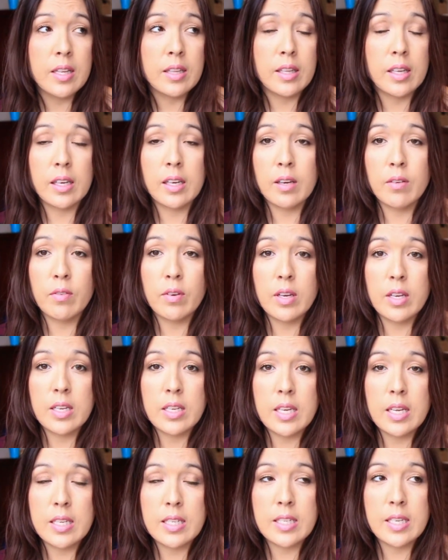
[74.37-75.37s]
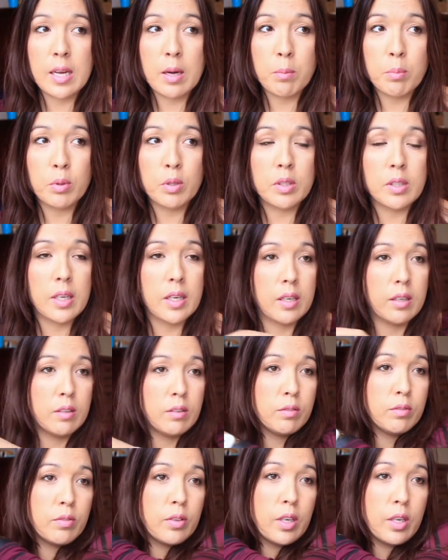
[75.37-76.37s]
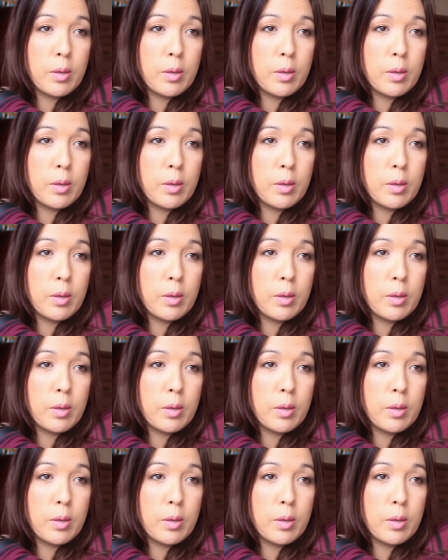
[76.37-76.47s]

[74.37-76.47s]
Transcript: They give a sample of